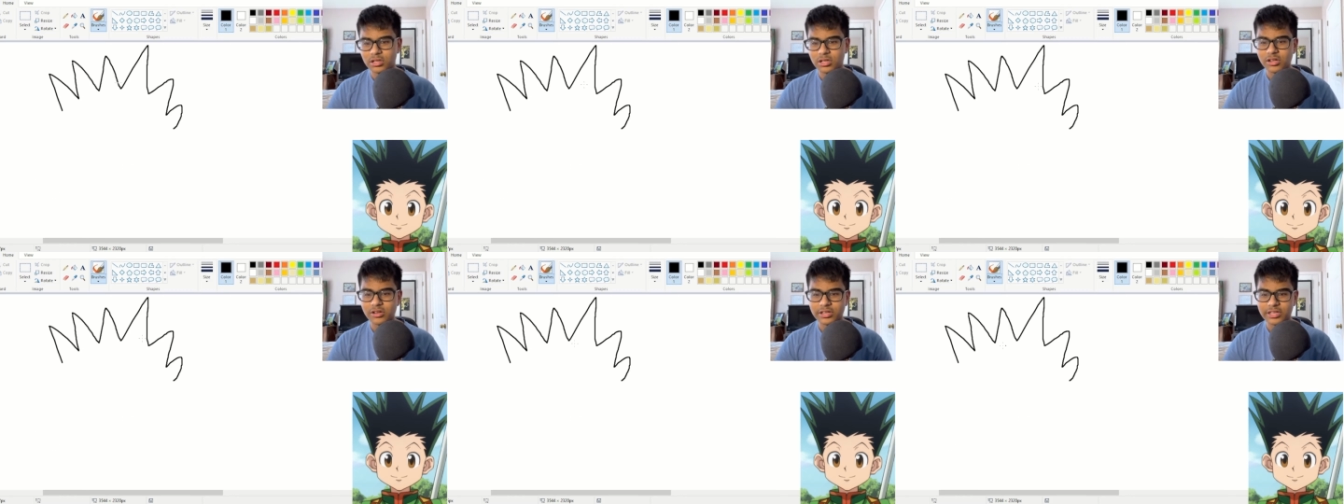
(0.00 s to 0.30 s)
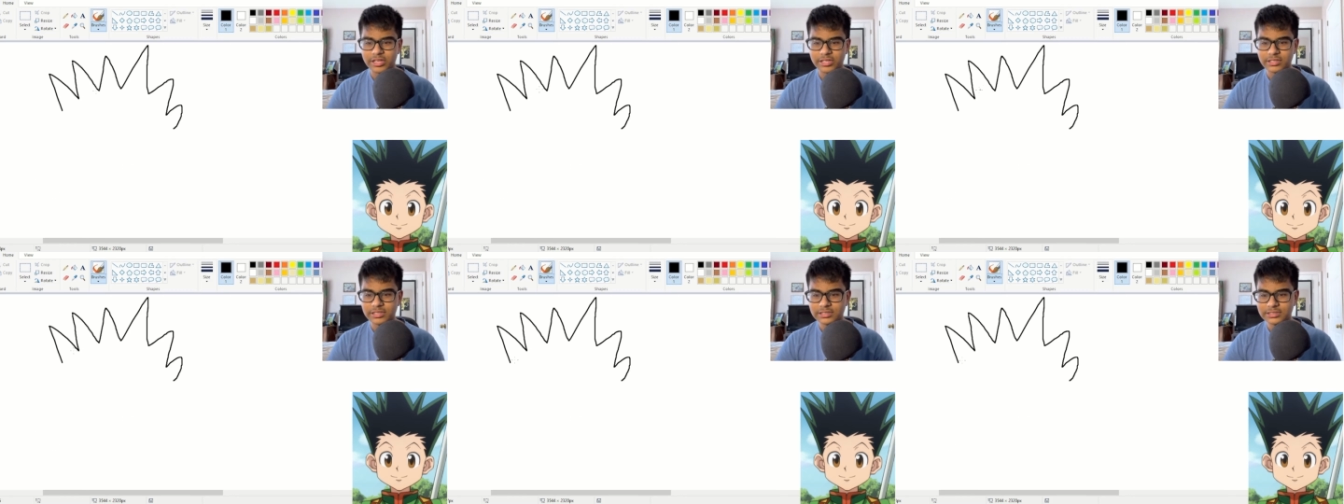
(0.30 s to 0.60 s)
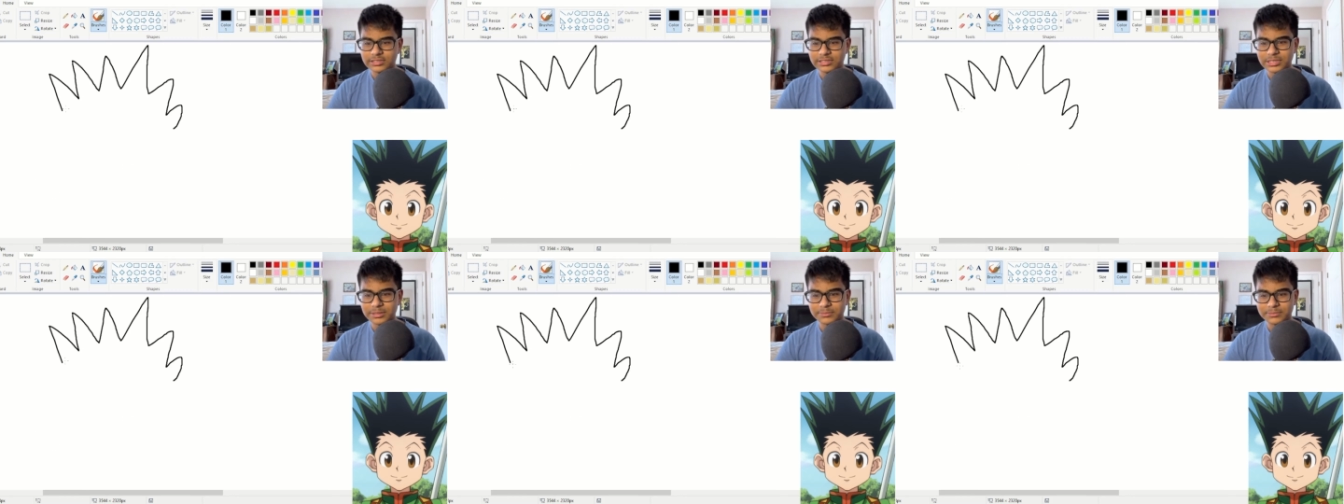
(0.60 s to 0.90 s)
Okay,
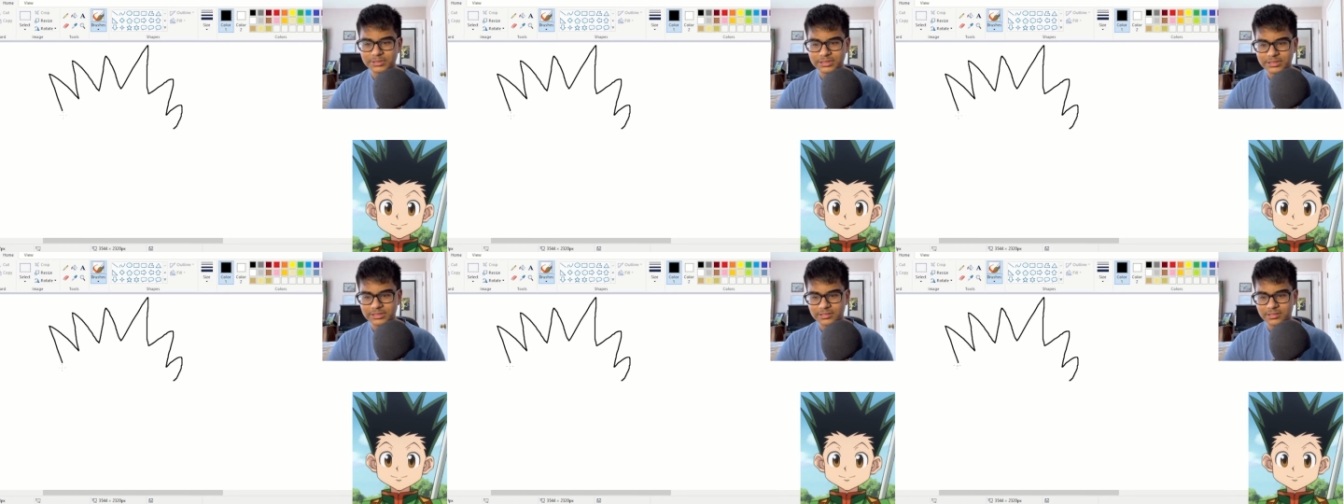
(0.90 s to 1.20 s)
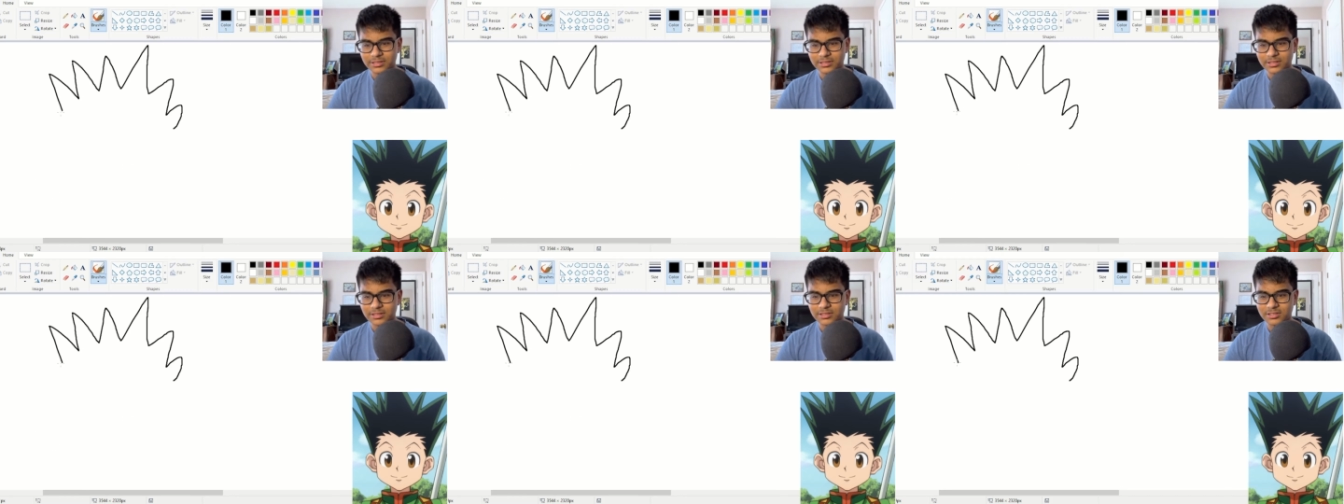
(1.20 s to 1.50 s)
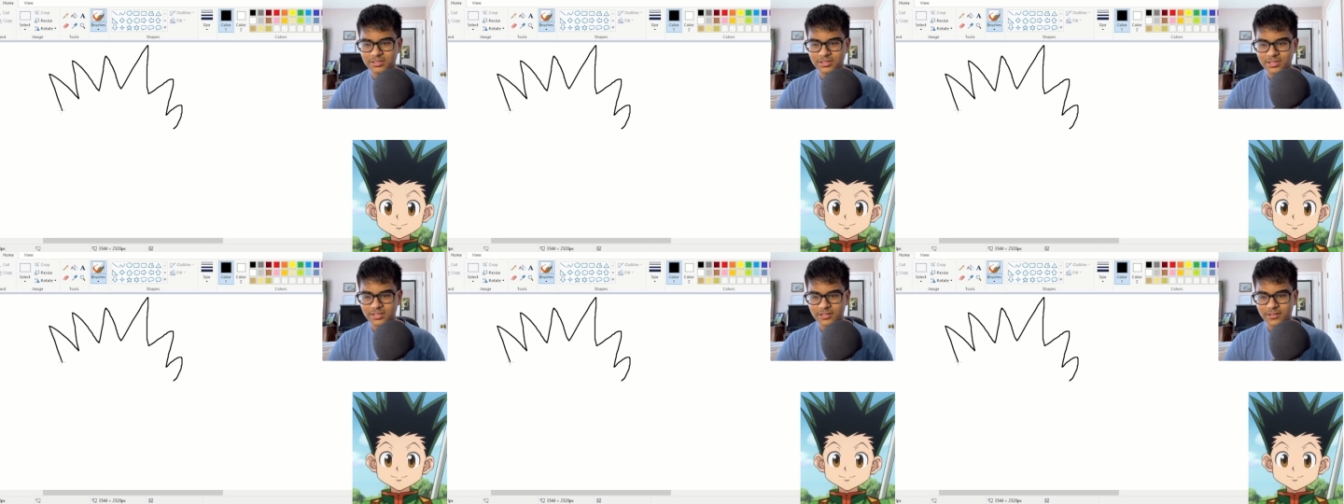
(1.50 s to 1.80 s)
this seems
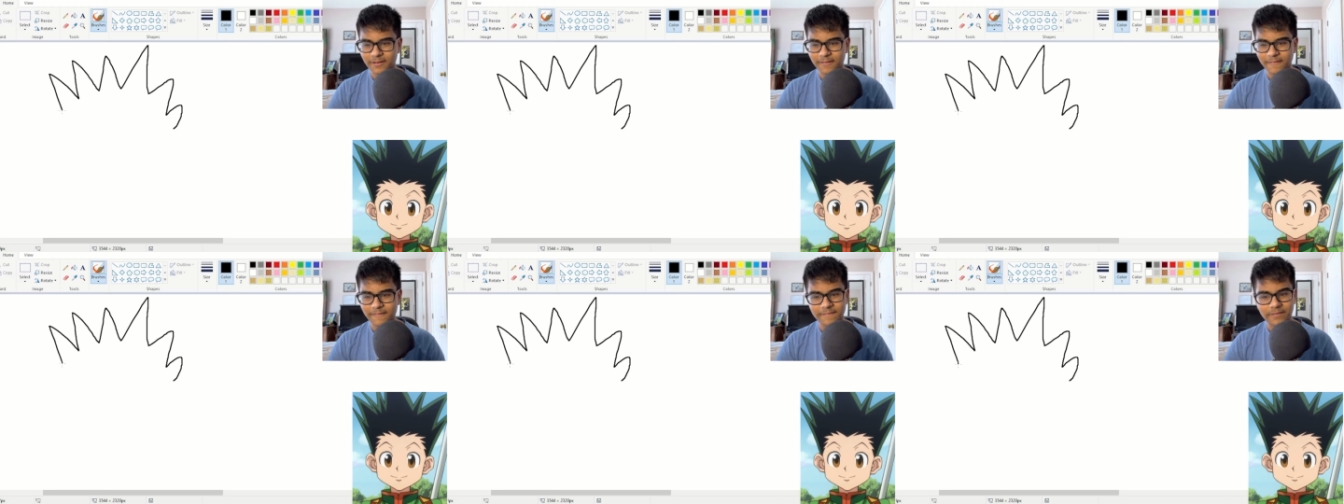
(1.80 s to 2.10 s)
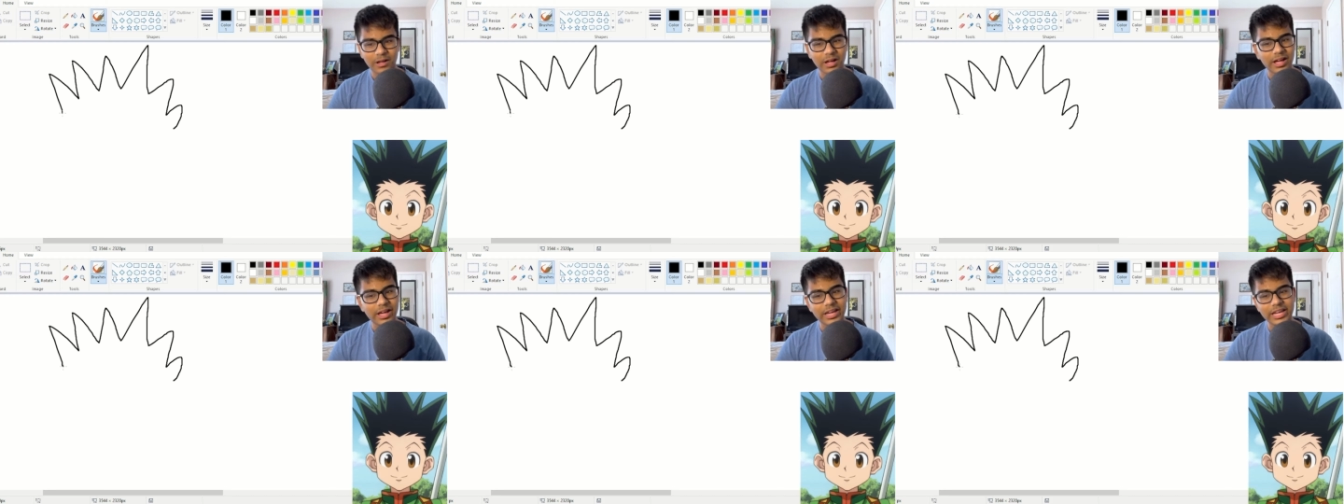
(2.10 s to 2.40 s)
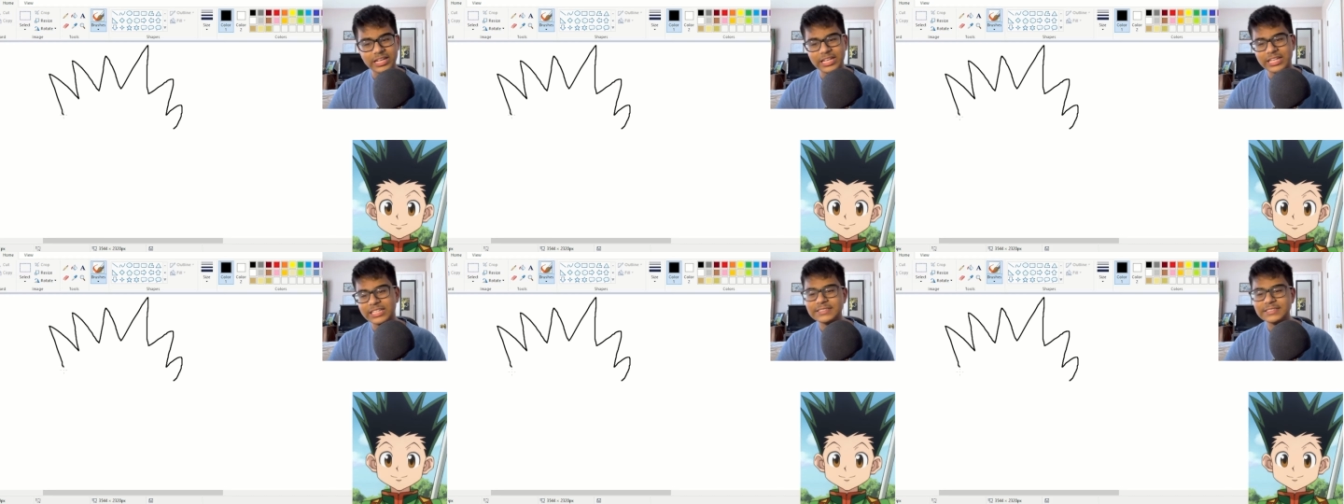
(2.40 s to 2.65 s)
fine.